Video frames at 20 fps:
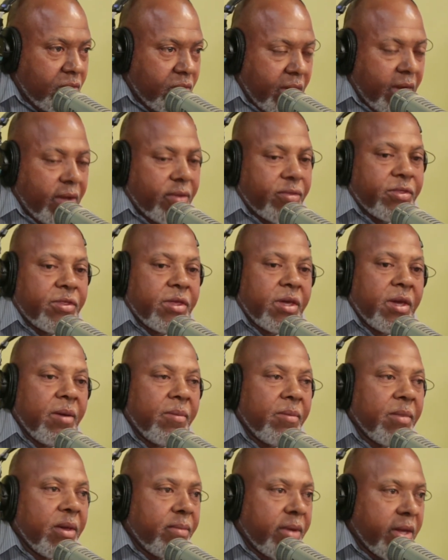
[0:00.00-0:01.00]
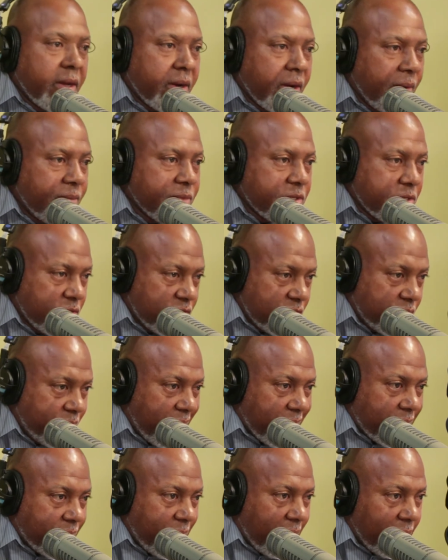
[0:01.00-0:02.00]
where they may become
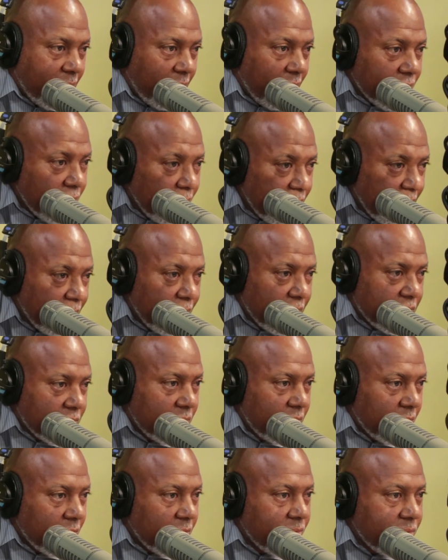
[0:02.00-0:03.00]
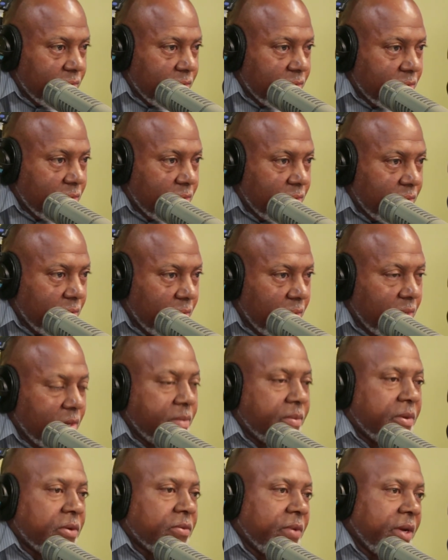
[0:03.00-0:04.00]
suspect by other members of the community.
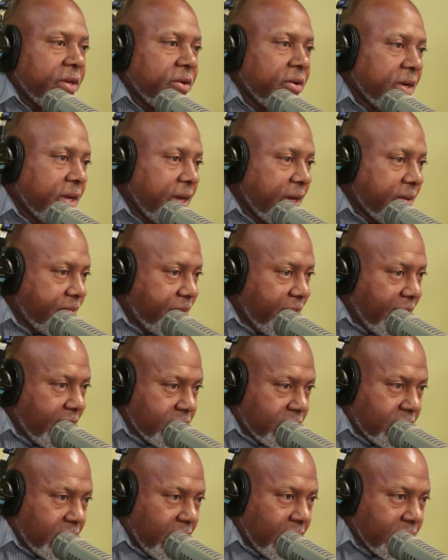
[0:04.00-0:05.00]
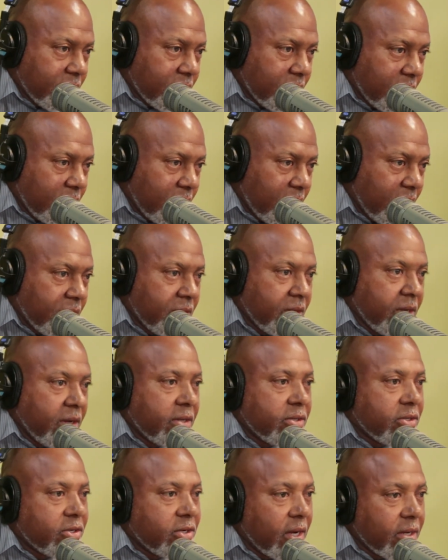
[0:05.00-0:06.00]
But when you get past that and the
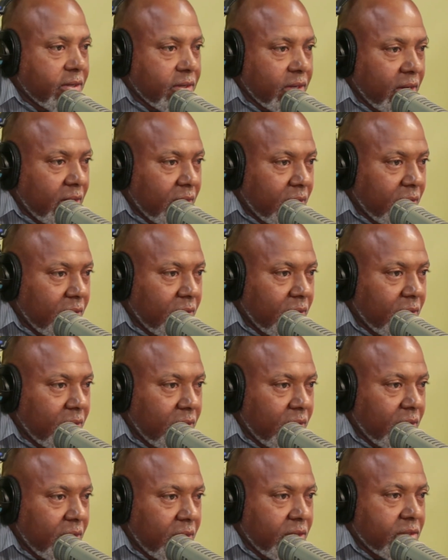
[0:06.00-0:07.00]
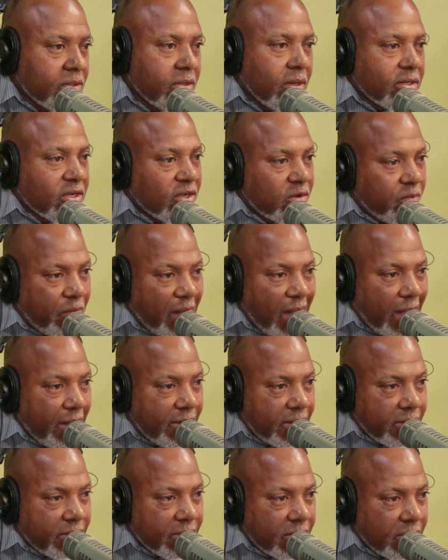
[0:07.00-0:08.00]
agenda is not
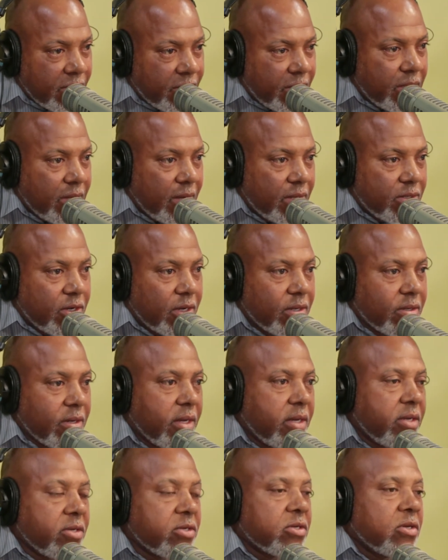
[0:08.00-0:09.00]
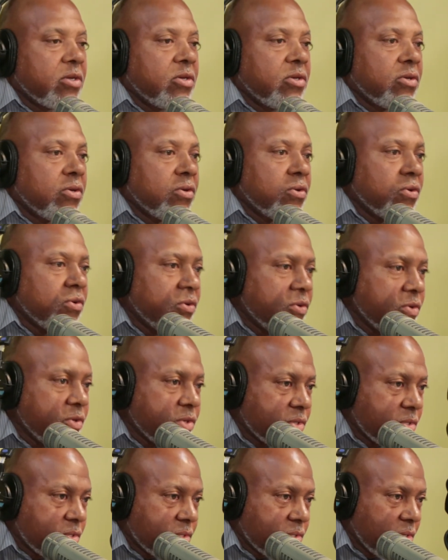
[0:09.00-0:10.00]
spying, but the agenda is to
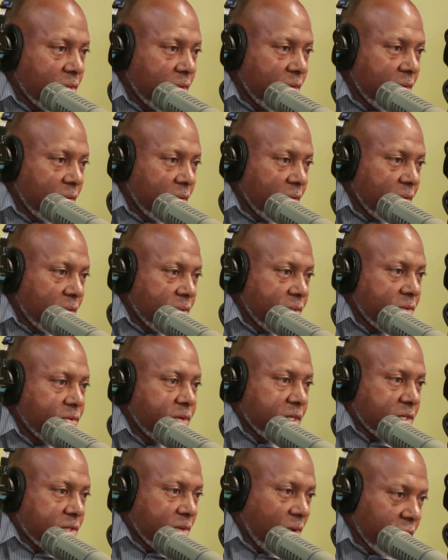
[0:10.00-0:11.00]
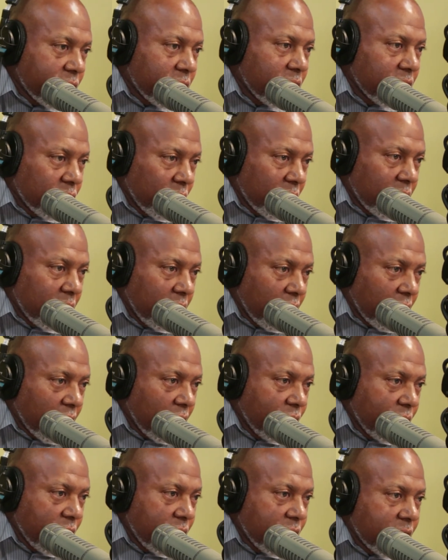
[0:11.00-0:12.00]
use the resources within the
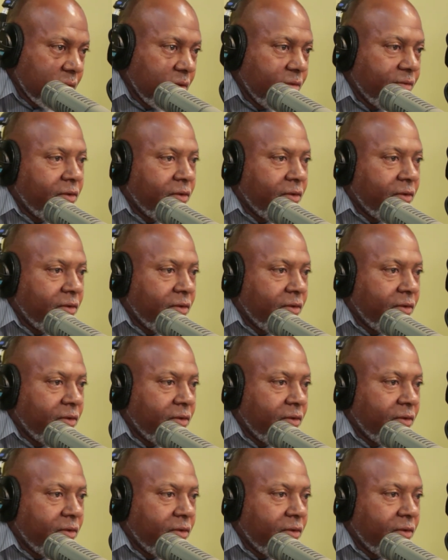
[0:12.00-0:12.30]
community